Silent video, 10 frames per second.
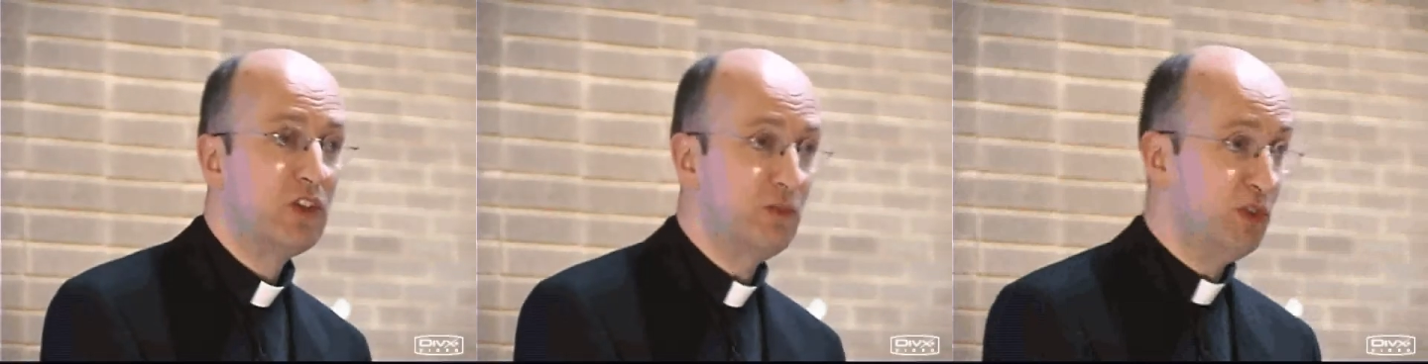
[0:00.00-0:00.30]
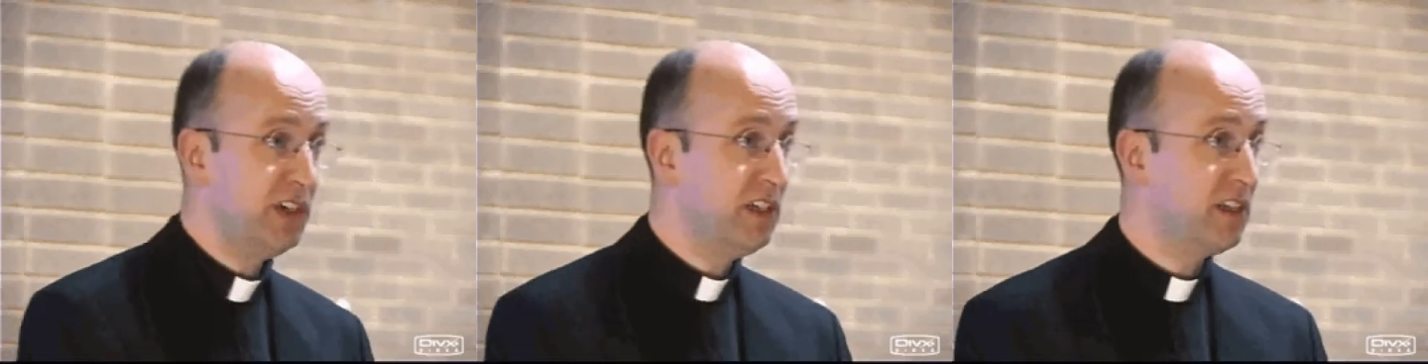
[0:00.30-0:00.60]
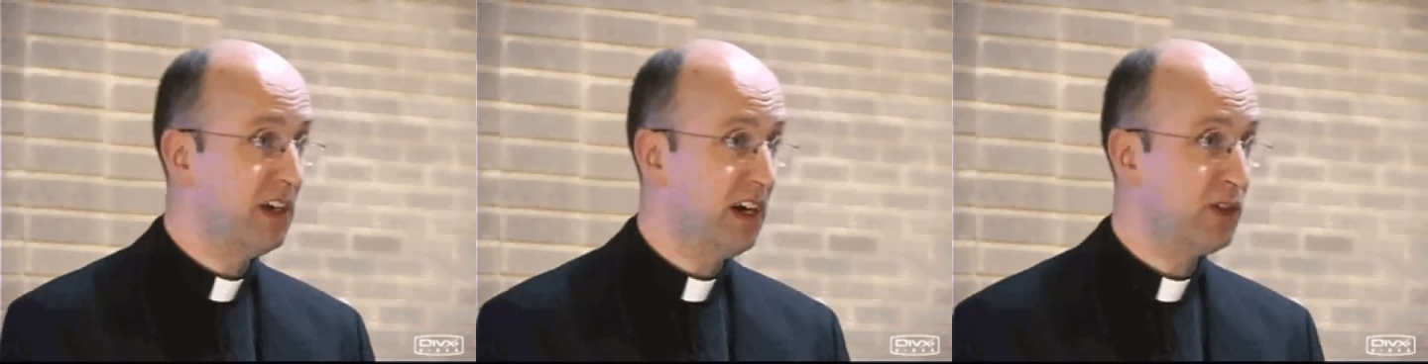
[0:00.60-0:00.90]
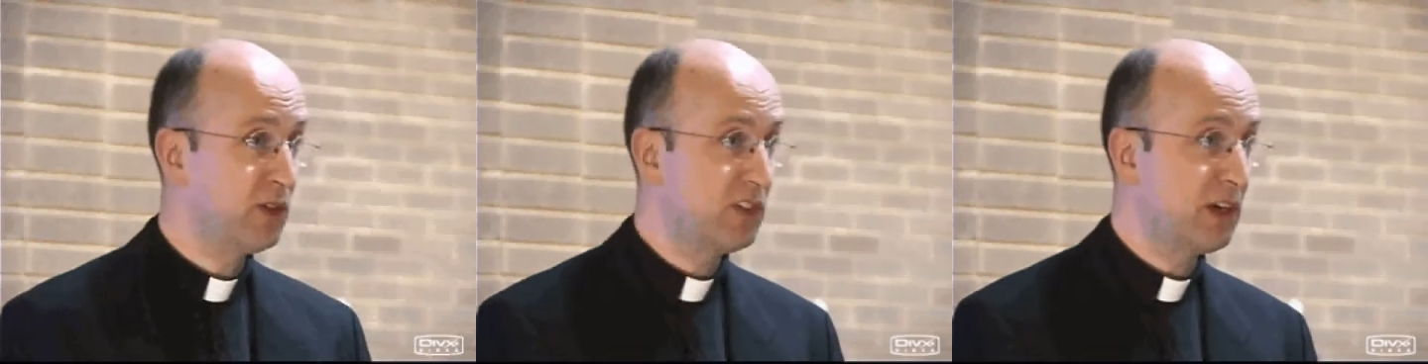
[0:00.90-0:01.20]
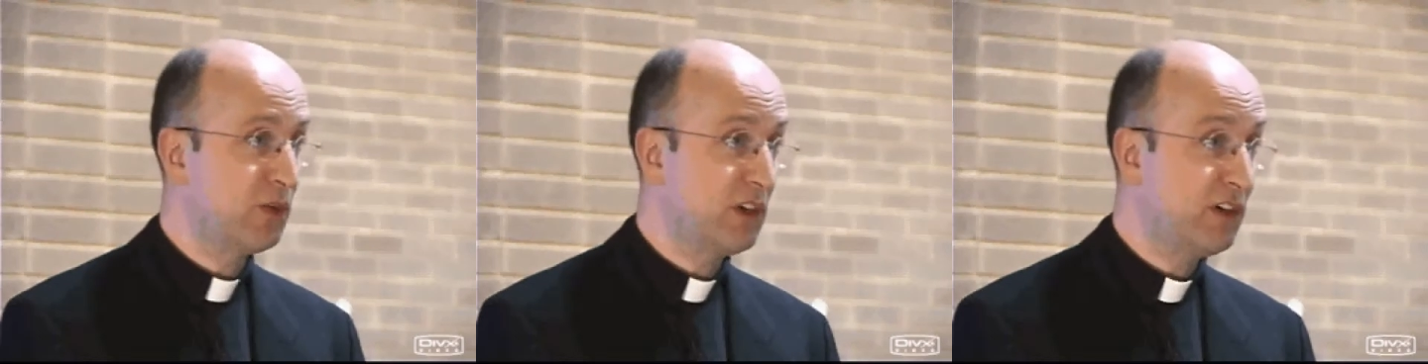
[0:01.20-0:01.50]
to move into the houses
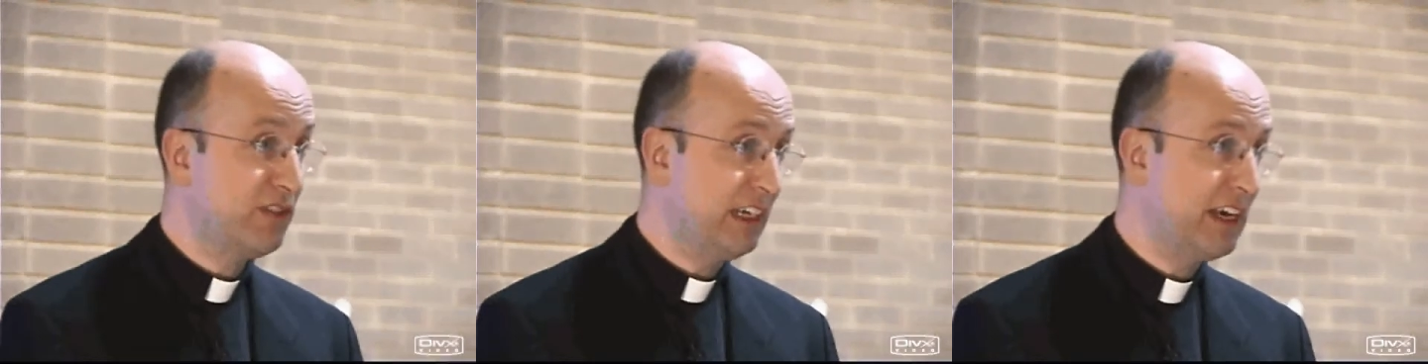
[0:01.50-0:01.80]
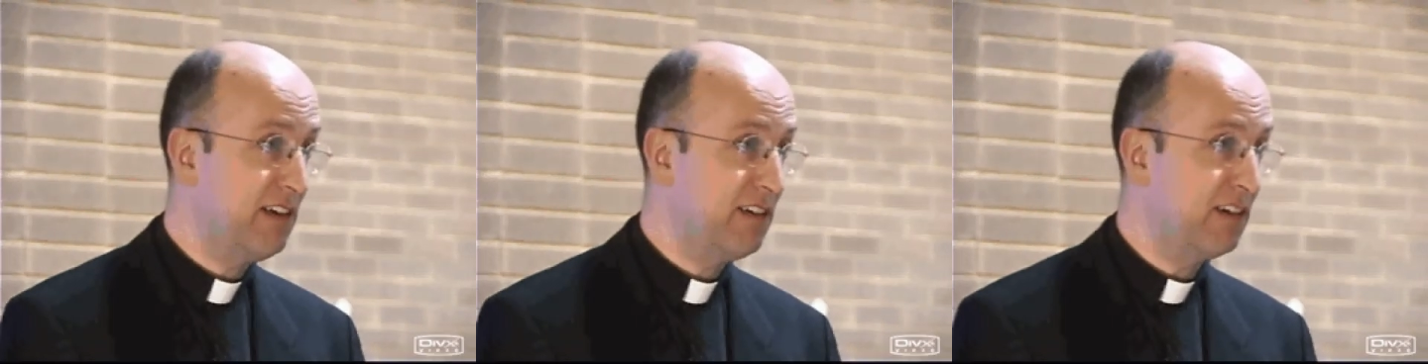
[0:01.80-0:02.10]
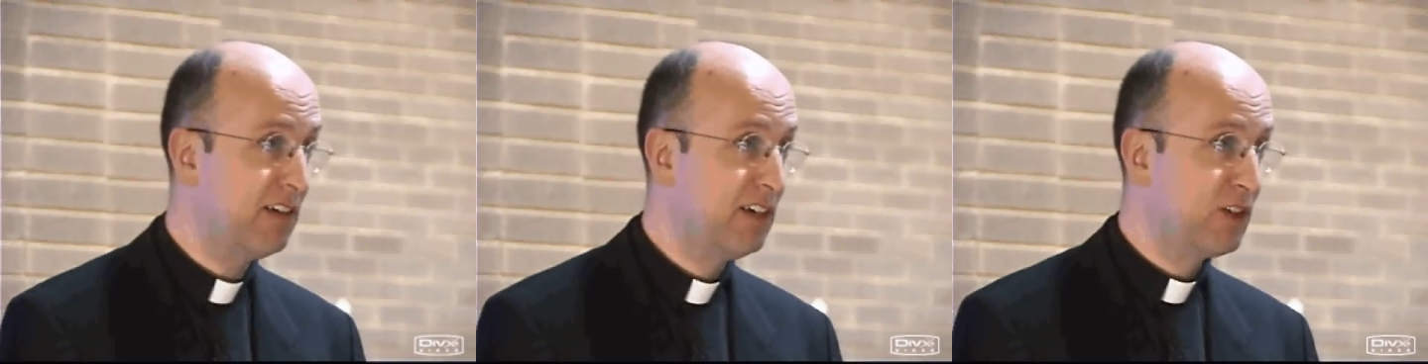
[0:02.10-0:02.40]
that were now vacated.